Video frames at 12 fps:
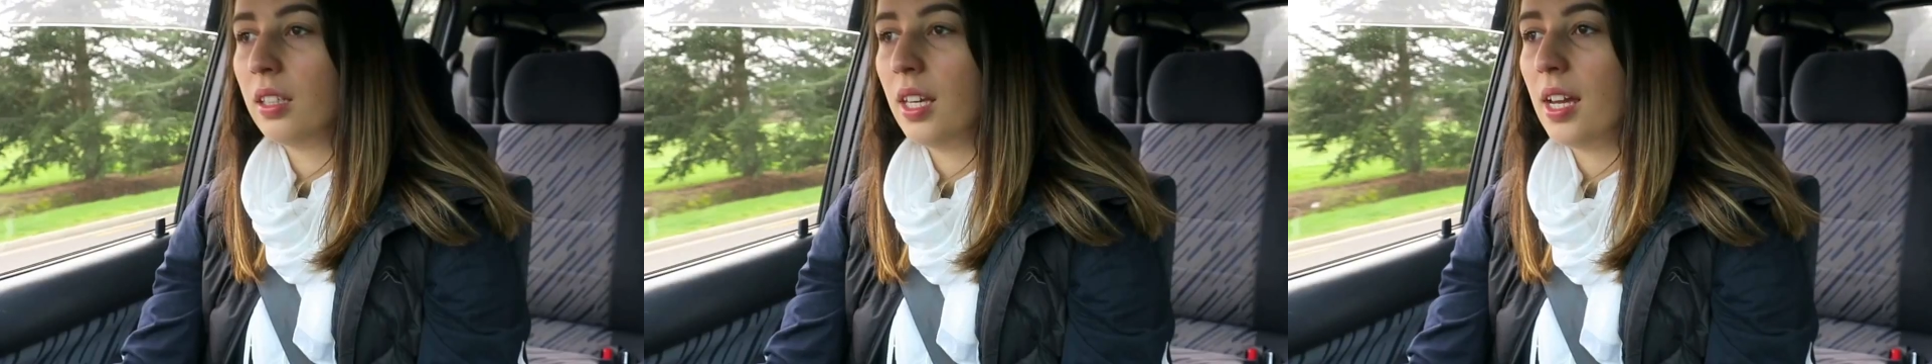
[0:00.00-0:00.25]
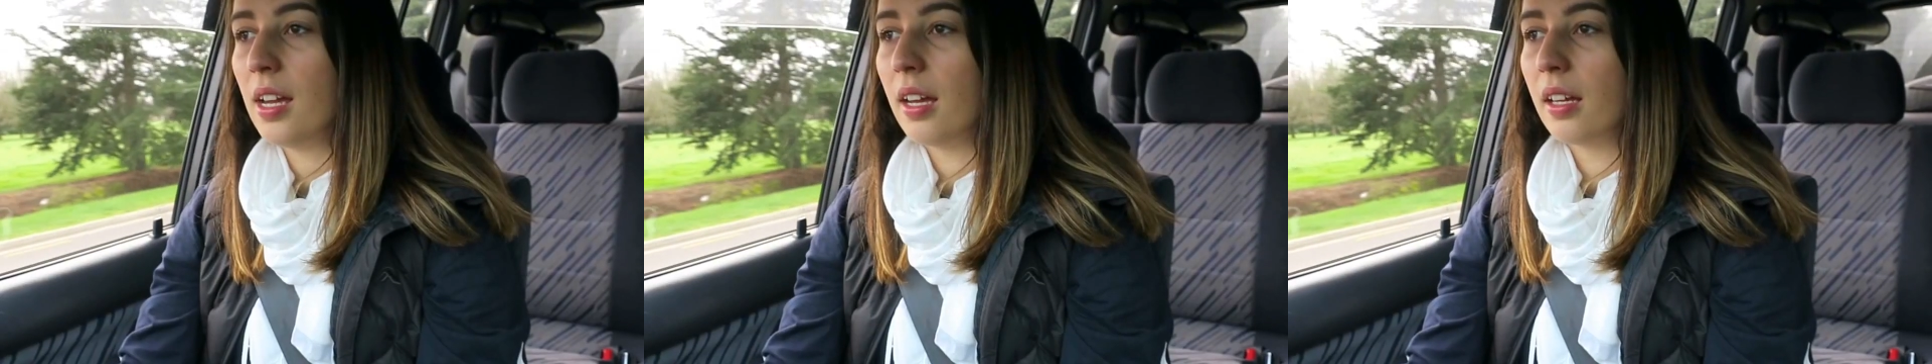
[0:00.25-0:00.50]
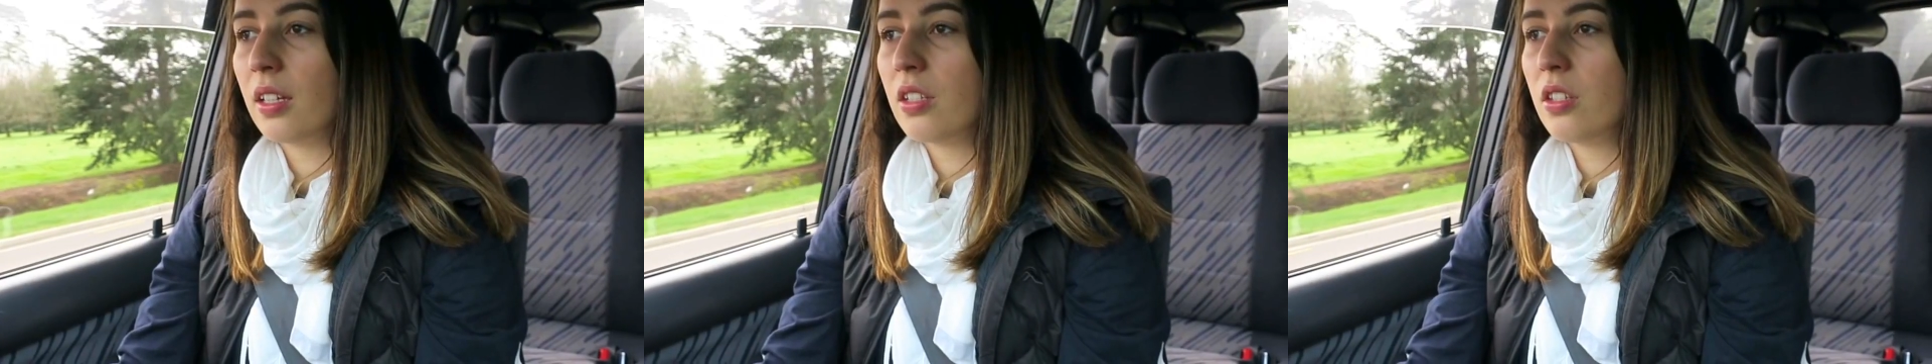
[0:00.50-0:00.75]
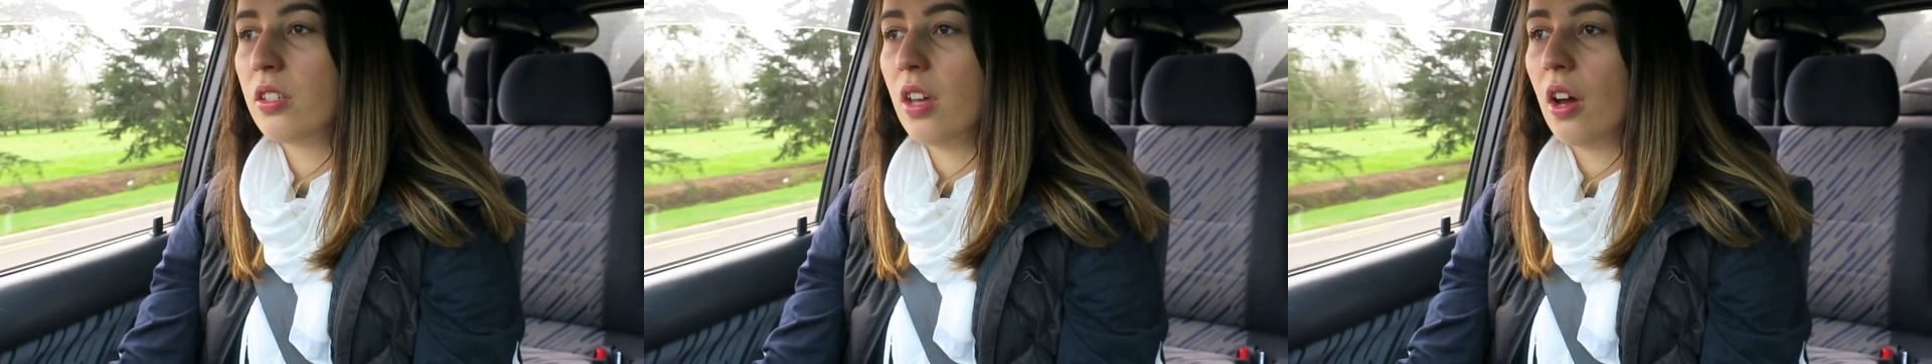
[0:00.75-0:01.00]
Yeah,
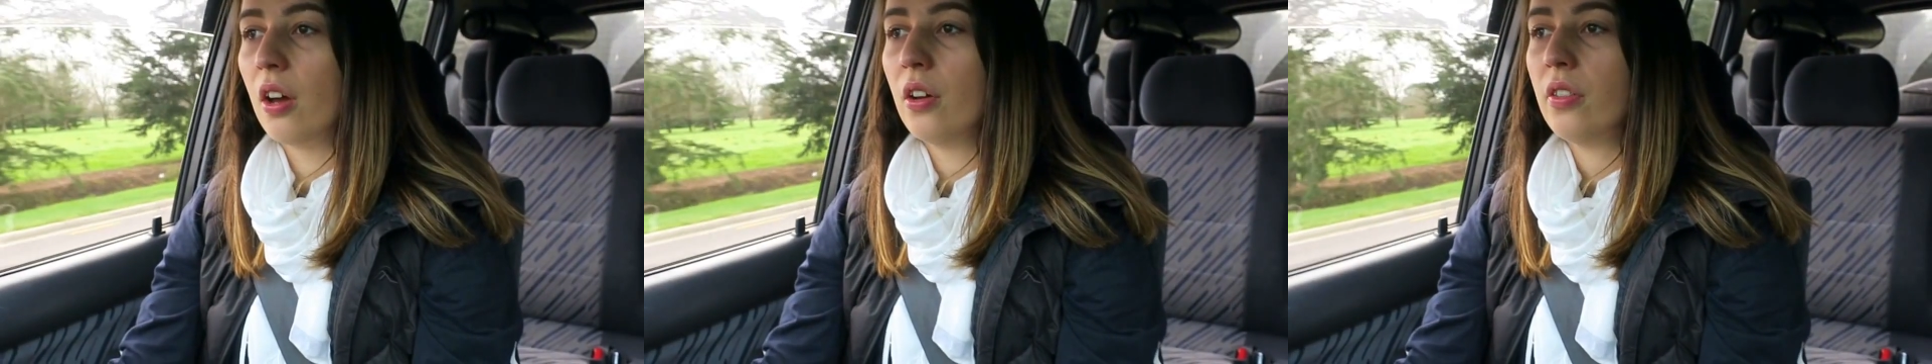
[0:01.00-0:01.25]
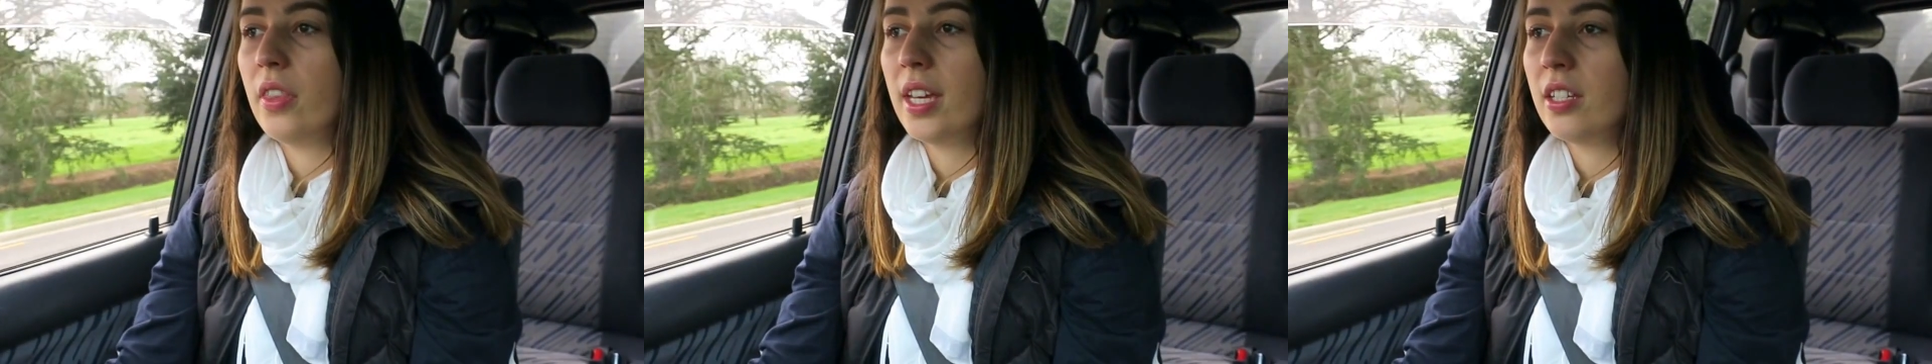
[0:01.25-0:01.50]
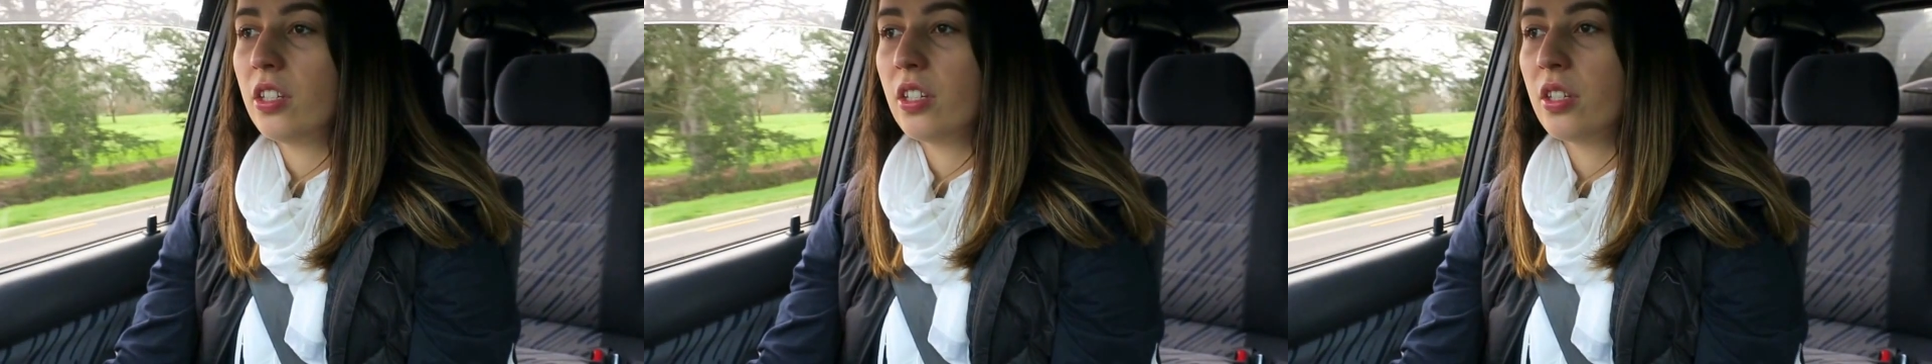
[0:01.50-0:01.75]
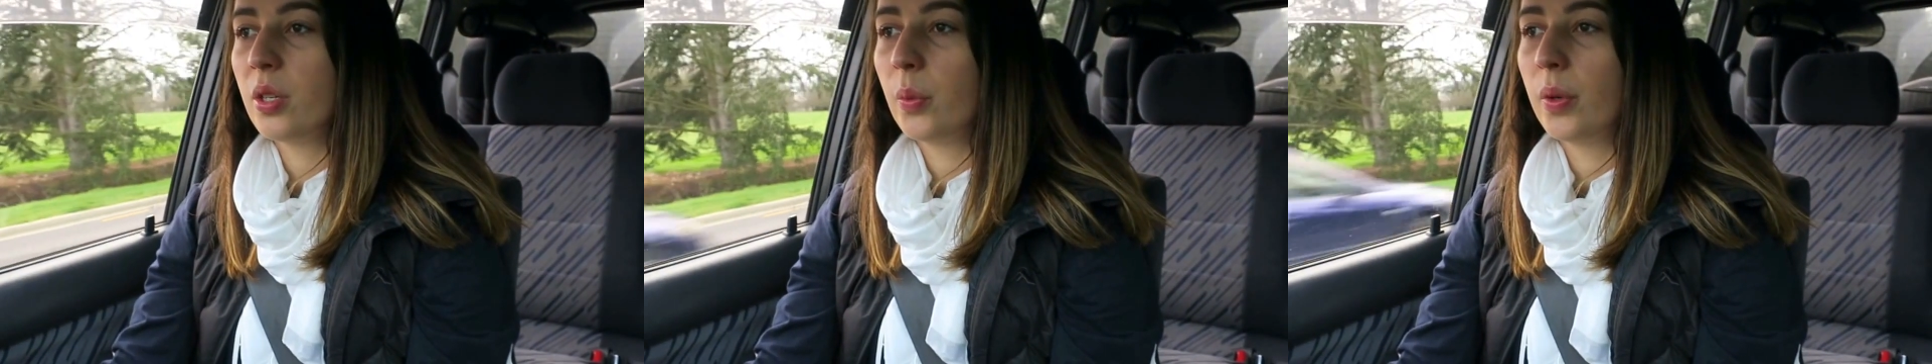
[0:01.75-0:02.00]
so that's
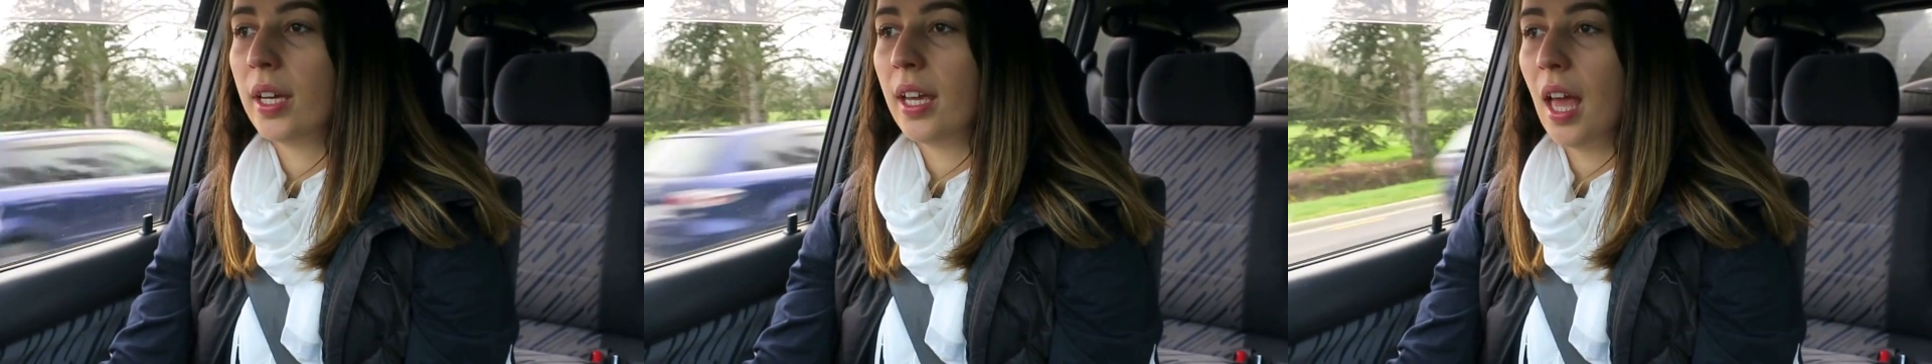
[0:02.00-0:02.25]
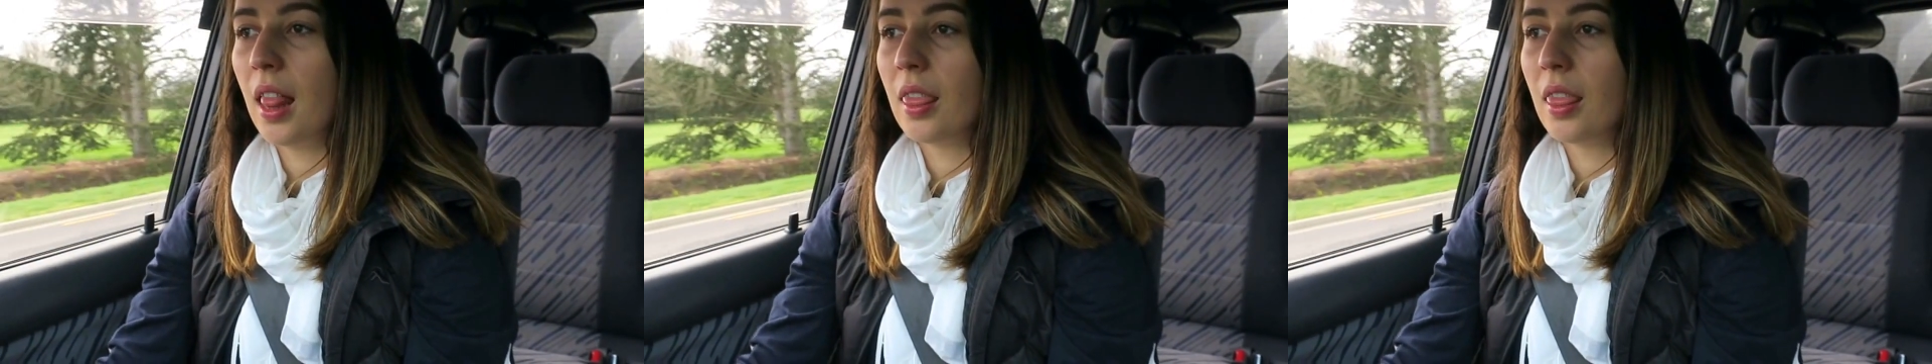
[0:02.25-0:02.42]
just a wee